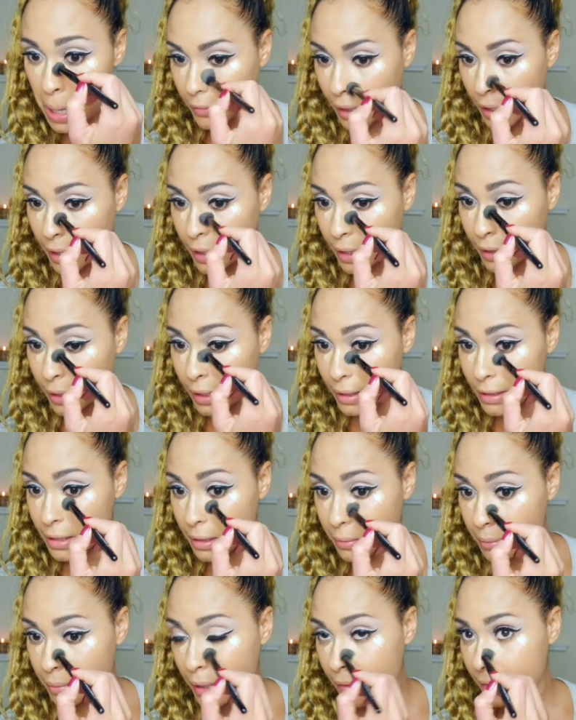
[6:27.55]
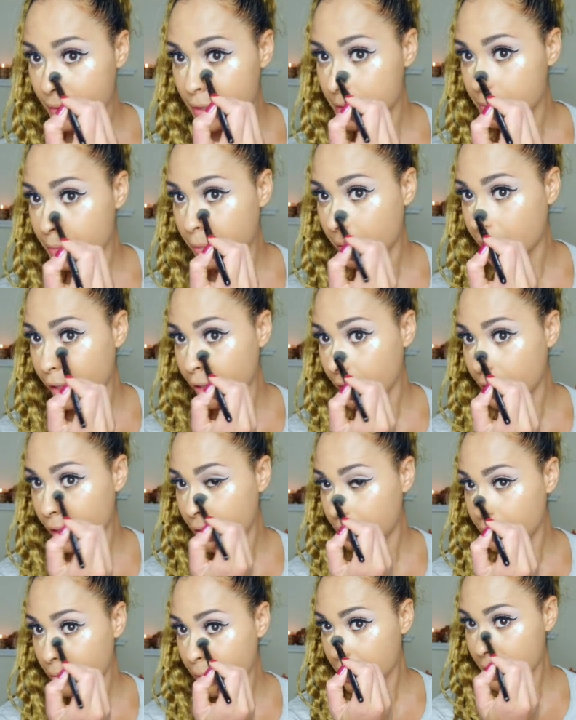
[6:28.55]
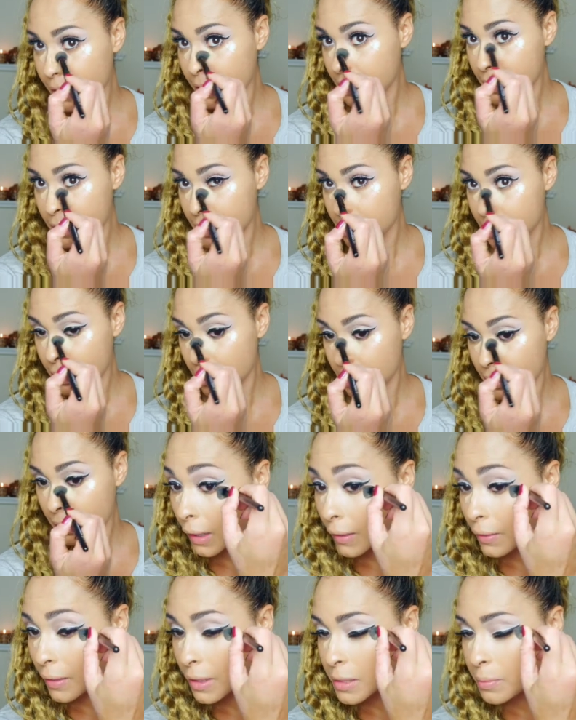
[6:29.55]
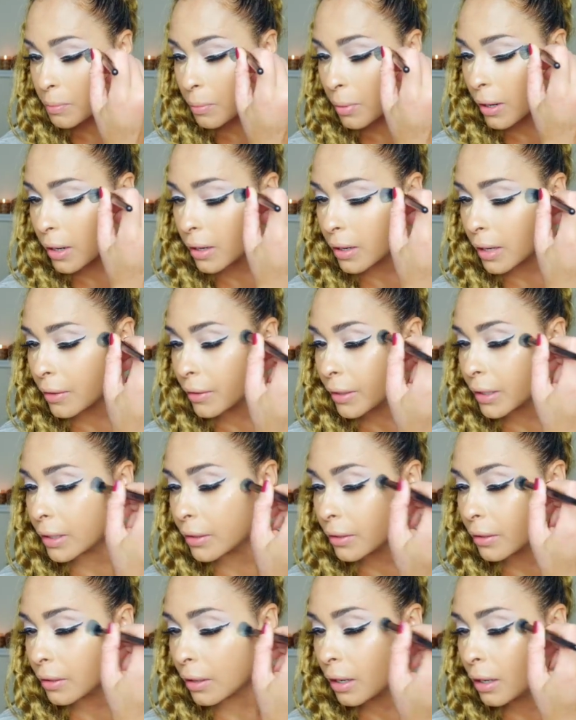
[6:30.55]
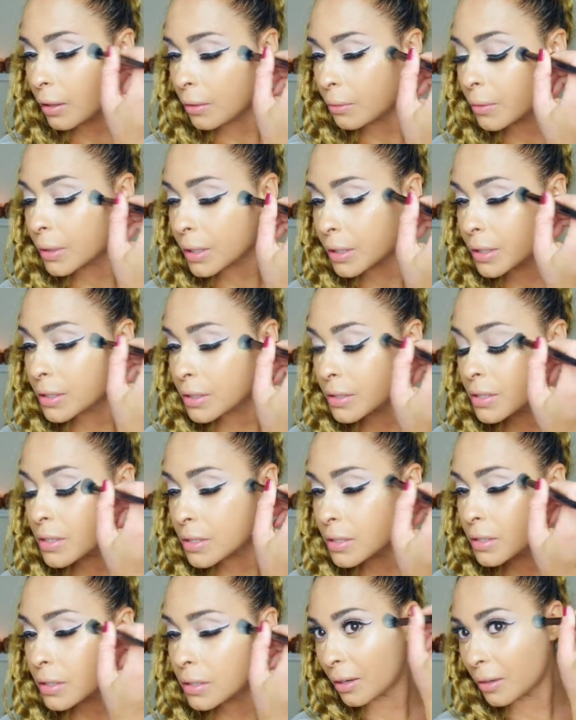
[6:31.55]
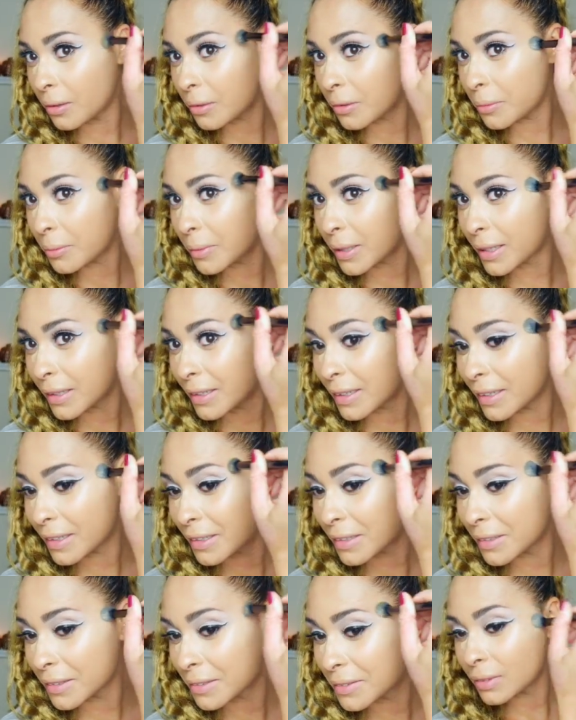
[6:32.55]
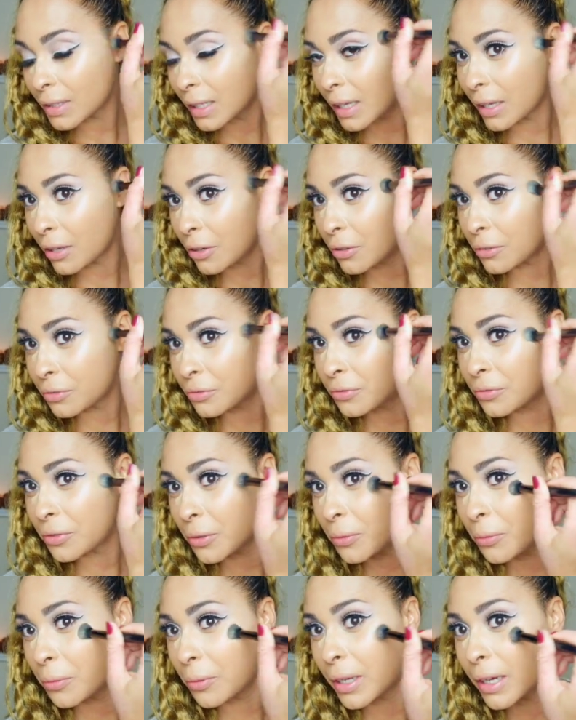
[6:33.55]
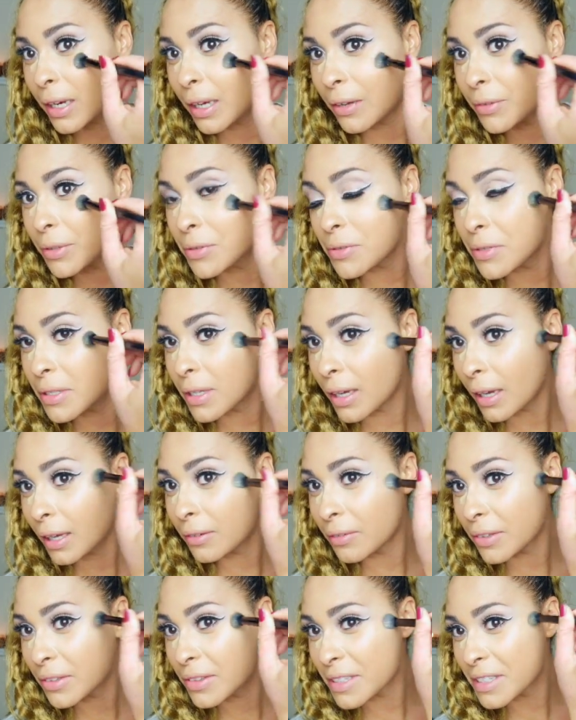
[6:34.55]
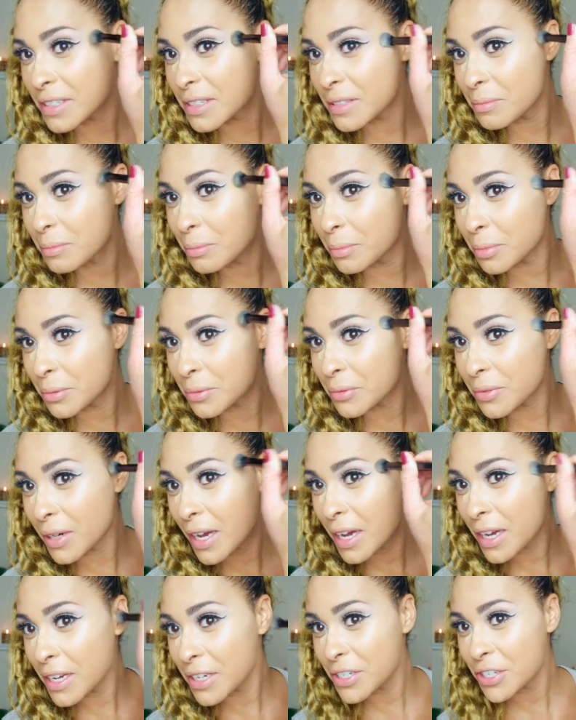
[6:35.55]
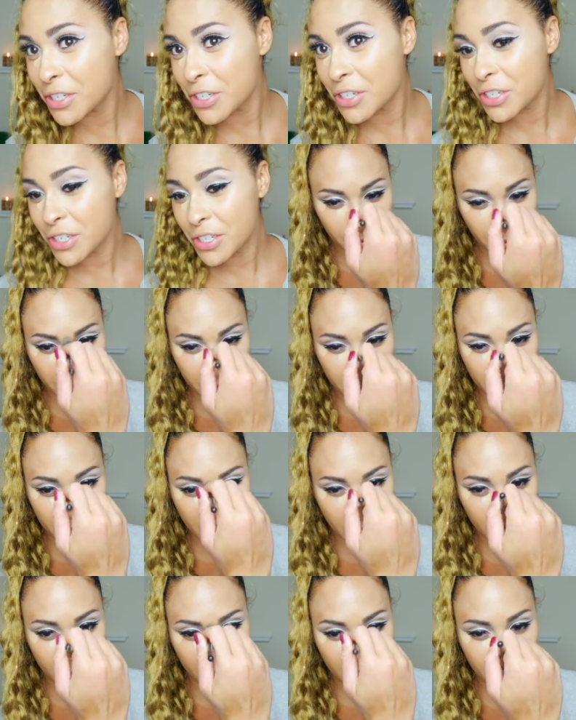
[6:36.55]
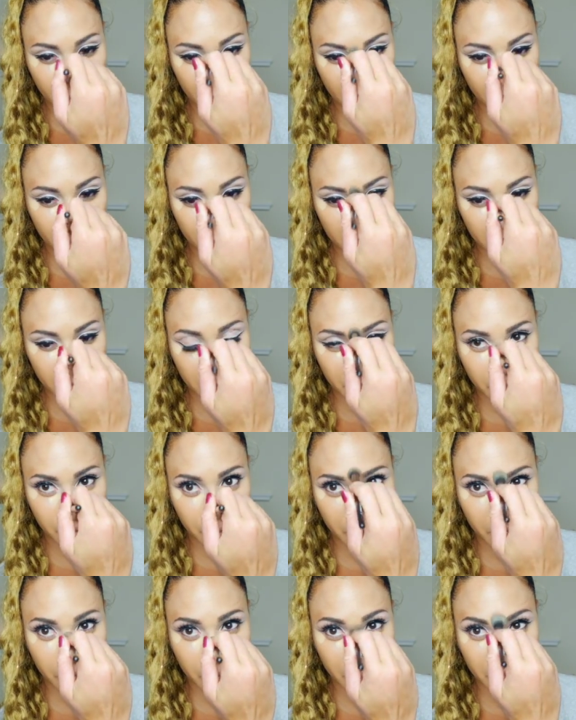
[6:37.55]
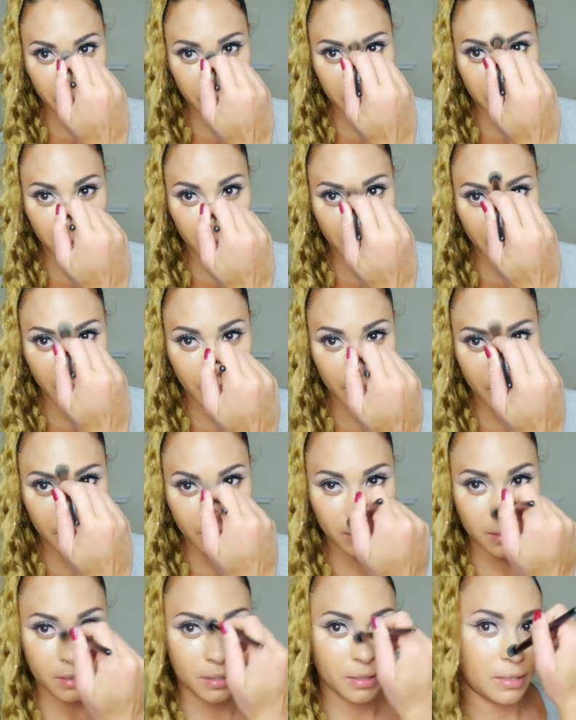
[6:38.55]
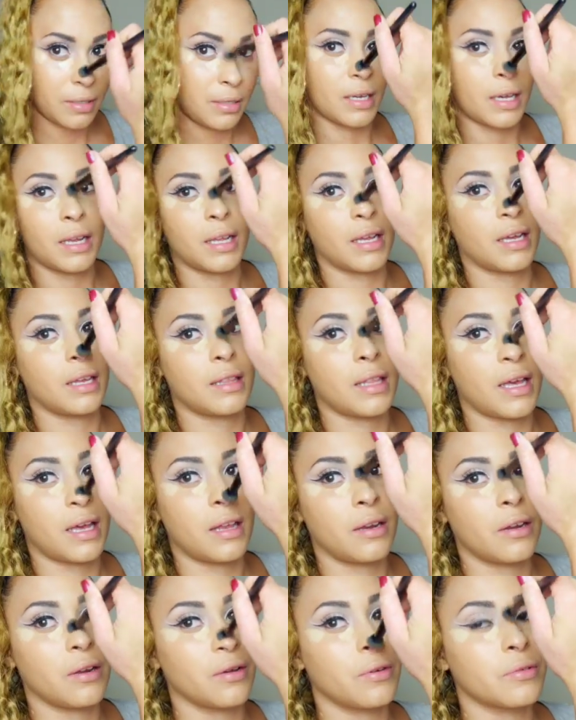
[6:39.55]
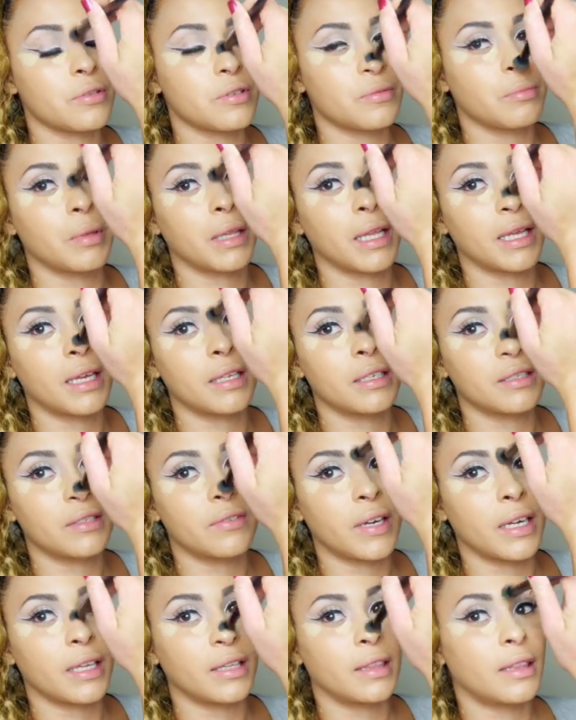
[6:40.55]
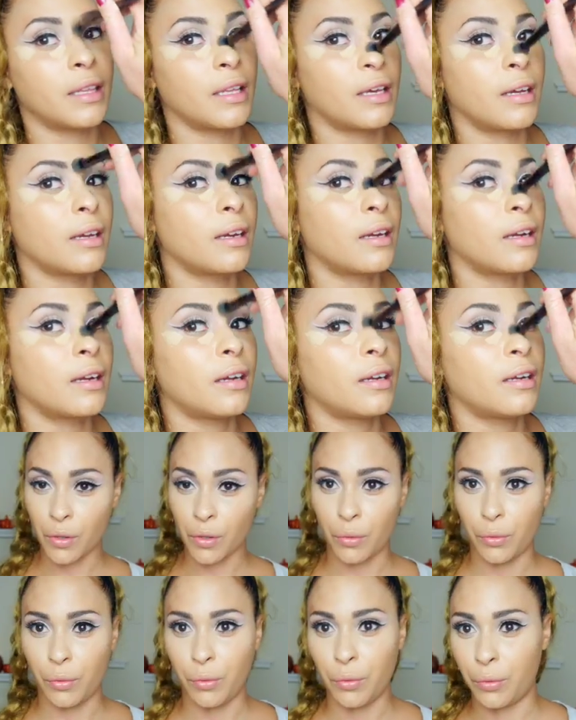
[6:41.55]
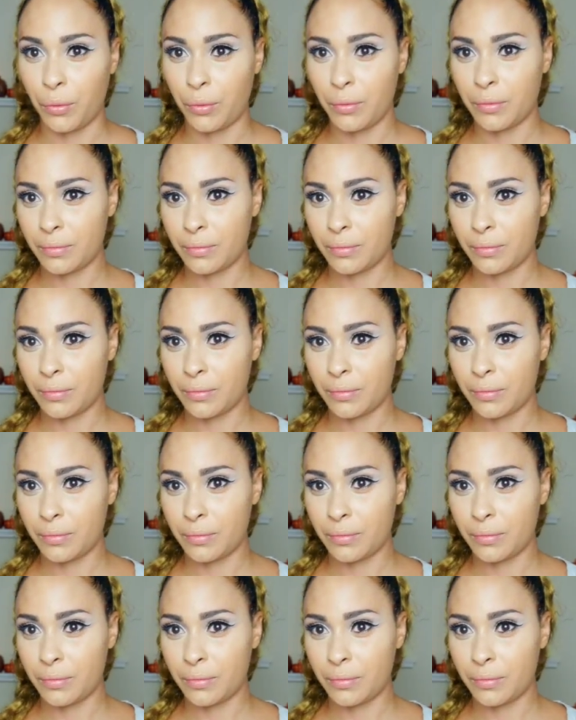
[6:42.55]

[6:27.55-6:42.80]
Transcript: and I like to blend this part inwards and this part out here outwards. Oh my god, e.l.f., what have you done with this brush? Of course, that contour nose blend. Gotta get that nose blend right there. Ooh.